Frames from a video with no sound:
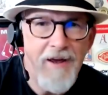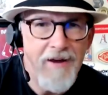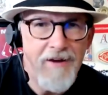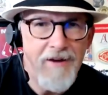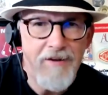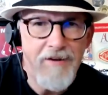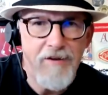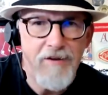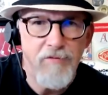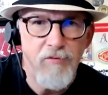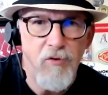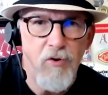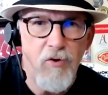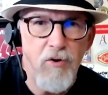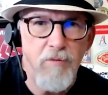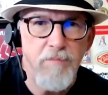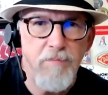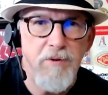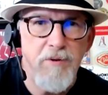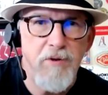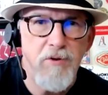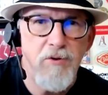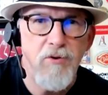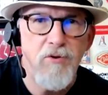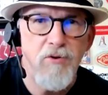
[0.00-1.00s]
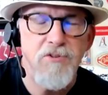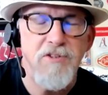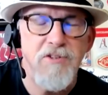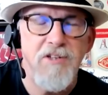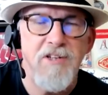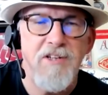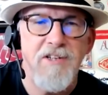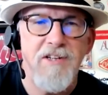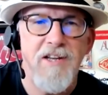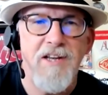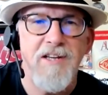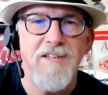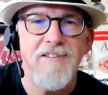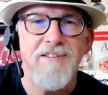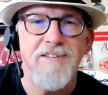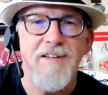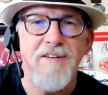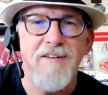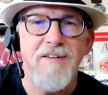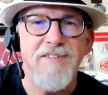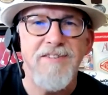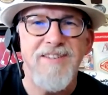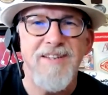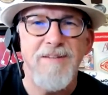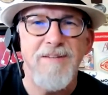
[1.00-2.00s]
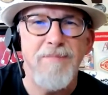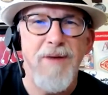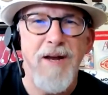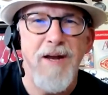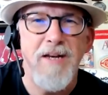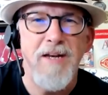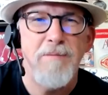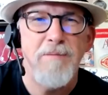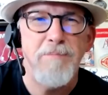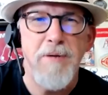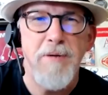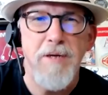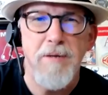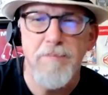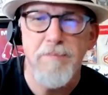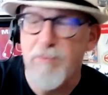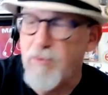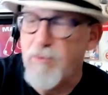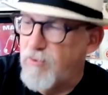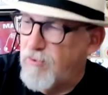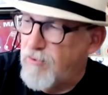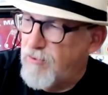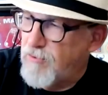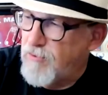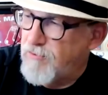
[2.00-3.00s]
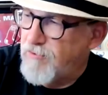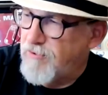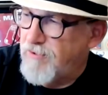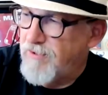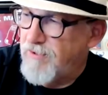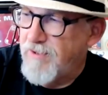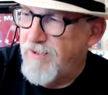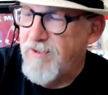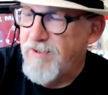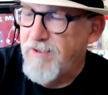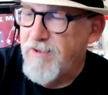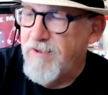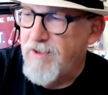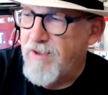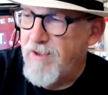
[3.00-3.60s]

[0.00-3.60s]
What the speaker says: You've all been using this. I've seen many people using